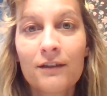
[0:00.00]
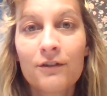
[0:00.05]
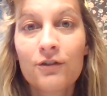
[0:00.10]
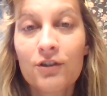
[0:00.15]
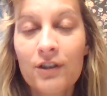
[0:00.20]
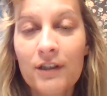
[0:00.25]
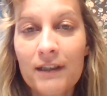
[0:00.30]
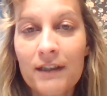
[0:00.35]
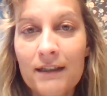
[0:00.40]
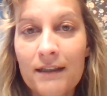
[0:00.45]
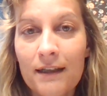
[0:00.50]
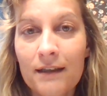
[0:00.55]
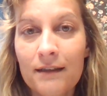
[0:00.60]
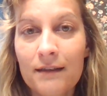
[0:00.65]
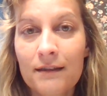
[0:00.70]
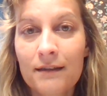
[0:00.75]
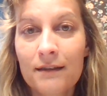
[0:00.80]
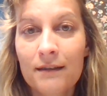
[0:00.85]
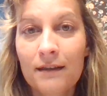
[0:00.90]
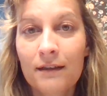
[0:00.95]

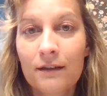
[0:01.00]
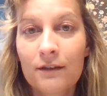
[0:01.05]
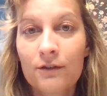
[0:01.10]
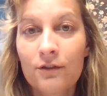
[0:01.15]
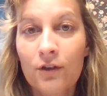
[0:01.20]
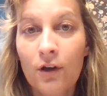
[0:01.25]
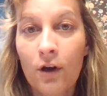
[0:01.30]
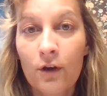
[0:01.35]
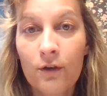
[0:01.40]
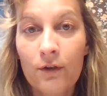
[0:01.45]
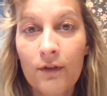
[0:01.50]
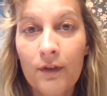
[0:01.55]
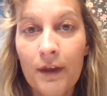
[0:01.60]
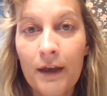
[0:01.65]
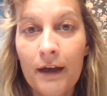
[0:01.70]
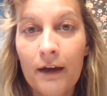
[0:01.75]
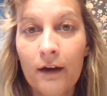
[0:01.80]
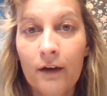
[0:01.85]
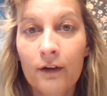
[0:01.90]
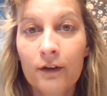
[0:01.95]
Jesus, are you
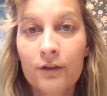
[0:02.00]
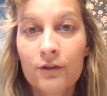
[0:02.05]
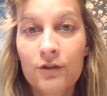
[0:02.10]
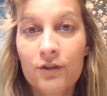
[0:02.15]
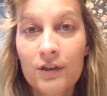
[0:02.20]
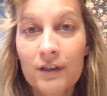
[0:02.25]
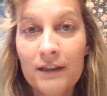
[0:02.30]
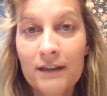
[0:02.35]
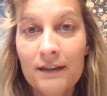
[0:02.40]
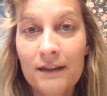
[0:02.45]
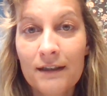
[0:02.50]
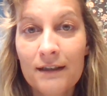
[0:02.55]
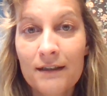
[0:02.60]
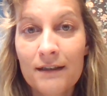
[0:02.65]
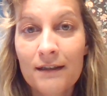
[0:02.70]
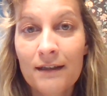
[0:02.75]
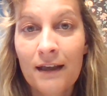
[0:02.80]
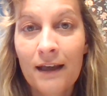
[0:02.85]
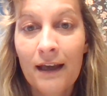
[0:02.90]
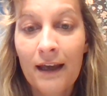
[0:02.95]
there?
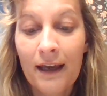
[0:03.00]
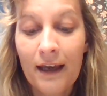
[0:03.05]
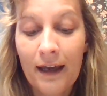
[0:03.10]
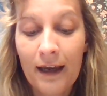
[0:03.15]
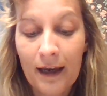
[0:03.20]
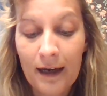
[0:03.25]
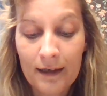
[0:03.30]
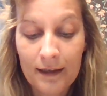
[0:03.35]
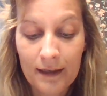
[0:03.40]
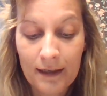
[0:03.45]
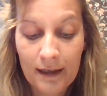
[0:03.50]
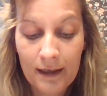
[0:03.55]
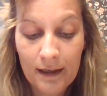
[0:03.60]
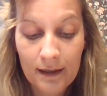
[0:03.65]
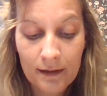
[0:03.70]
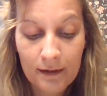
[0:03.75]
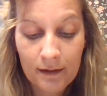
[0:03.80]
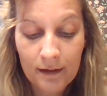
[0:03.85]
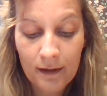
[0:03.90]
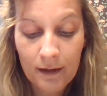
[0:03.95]
Jesus. And
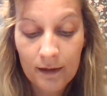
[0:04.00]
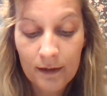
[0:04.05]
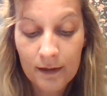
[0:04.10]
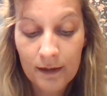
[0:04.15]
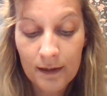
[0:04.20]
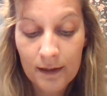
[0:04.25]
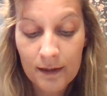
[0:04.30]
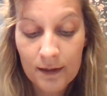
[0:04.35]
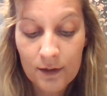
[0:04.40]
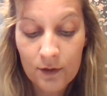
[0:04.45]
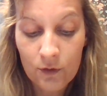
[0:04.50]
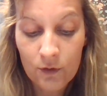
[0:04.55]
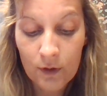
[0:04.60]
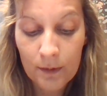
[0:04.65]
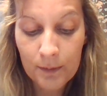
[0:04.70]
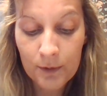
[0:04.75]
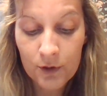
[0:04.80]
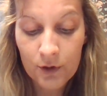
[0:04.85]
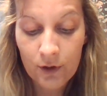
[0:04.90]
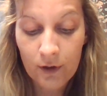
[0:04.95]
in the
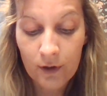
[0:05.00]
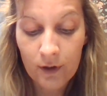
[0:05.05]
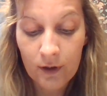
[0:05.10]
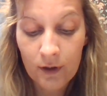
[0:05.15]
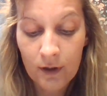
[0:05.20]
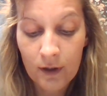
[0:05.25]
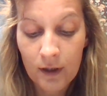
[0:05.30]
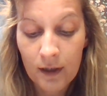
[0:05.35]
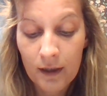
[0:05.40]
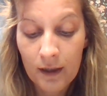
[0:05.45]
scripture,